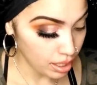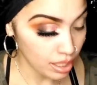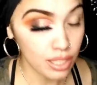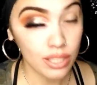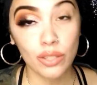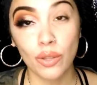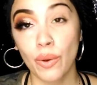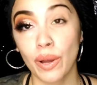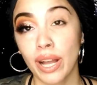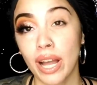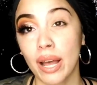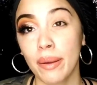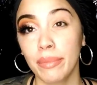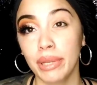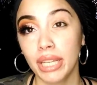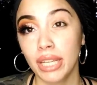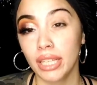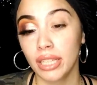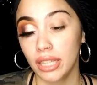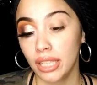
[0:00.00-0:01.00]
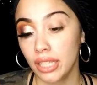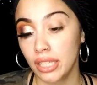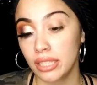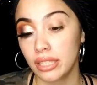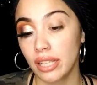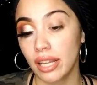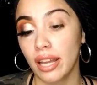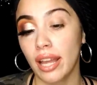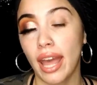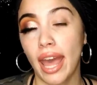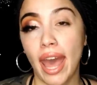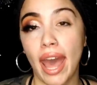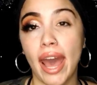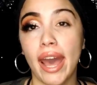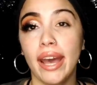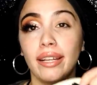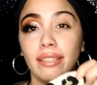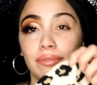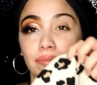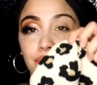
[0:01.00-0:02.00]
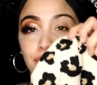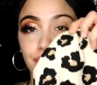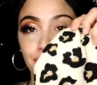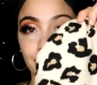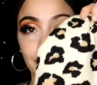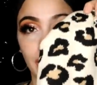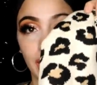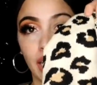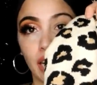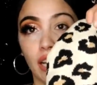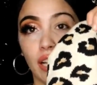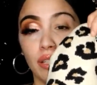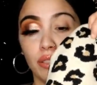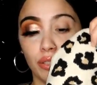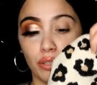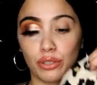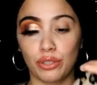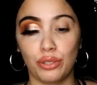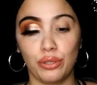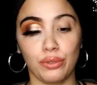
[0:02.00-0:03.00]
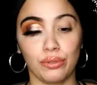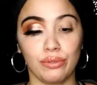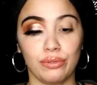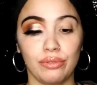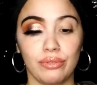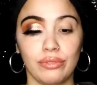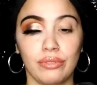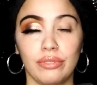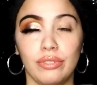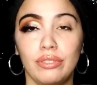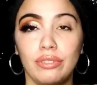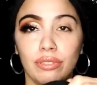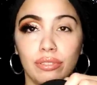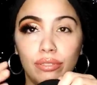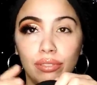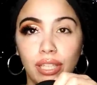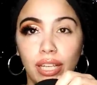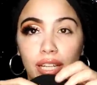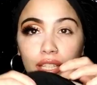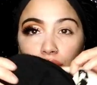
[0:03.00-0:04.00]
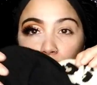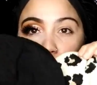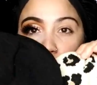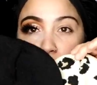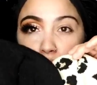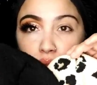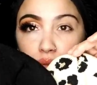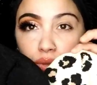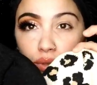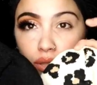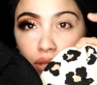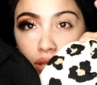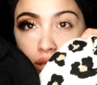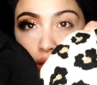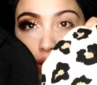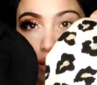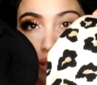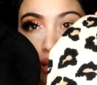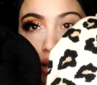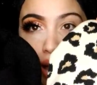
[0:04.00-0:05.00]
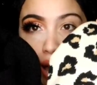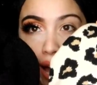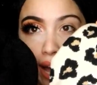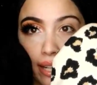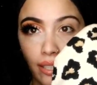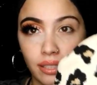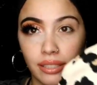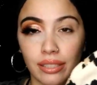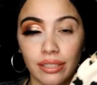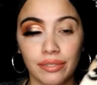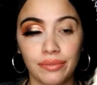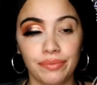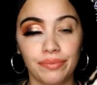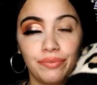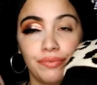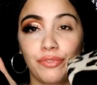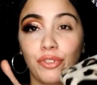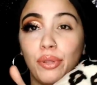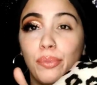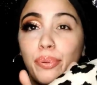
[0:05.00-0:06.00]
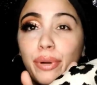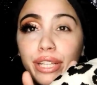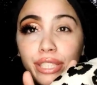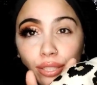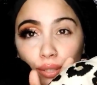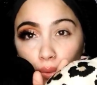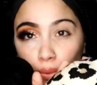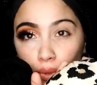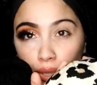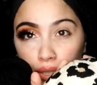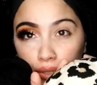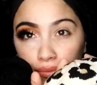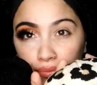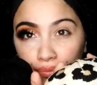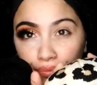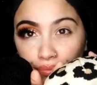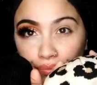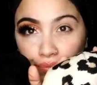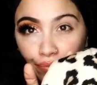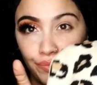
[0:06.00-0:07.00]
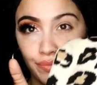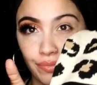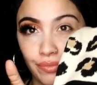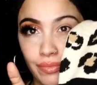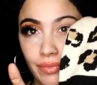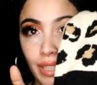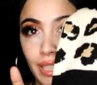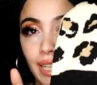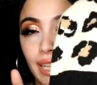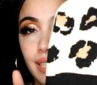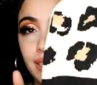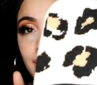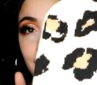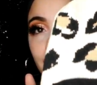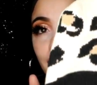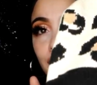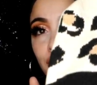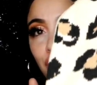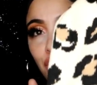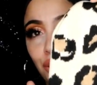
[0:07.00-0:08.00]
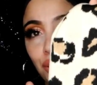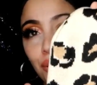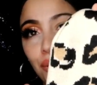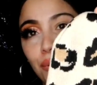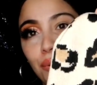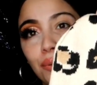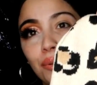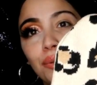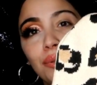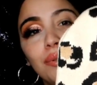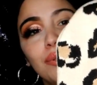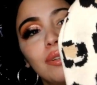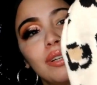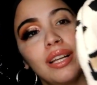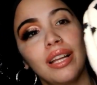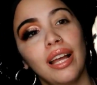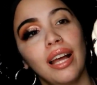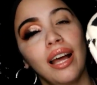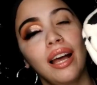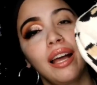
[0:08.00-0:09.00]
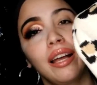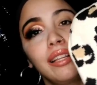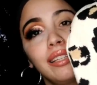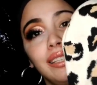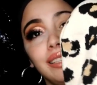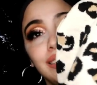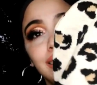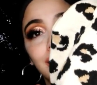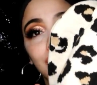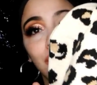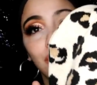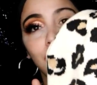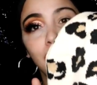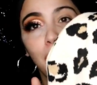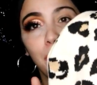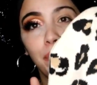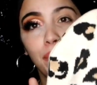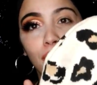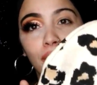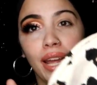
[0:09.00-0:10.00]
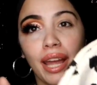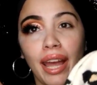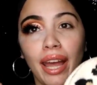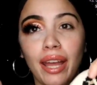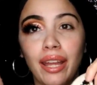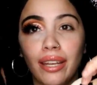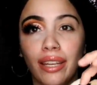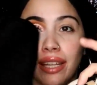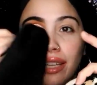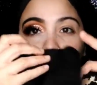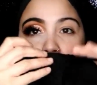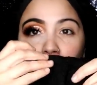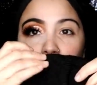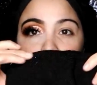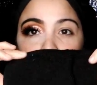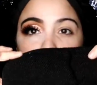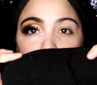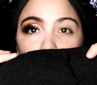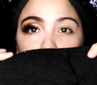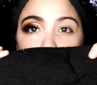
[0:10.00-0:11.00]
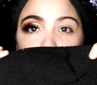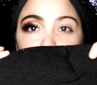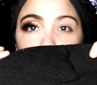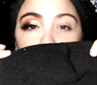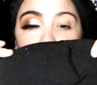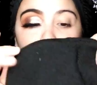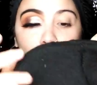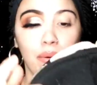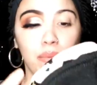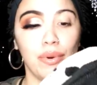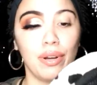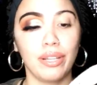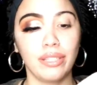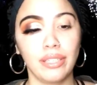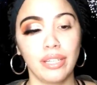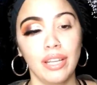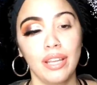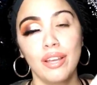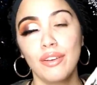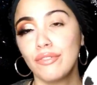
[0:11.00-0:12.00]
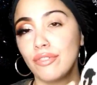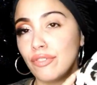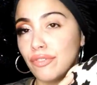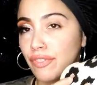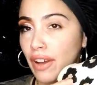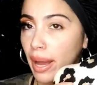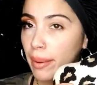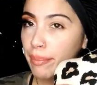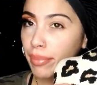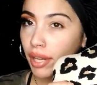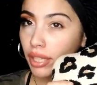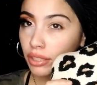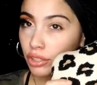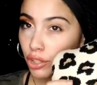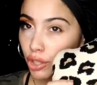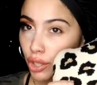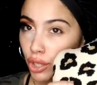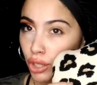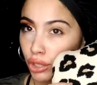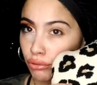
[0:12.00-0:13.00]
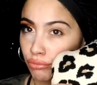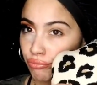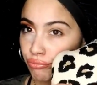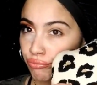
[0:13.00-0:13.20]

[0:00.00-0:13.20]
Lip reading: So I got me this hat, and it comes two. You get two hats for the price of one. Isn't this cute? This little leopard hat, and you get the little black one for $5, girl.